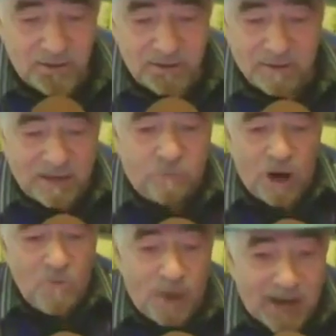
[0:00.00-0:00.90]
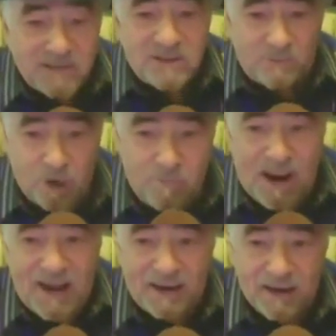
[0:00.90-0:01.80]
They're like robots. They're
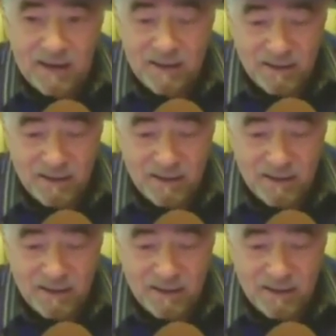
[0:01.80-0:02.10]
robotic.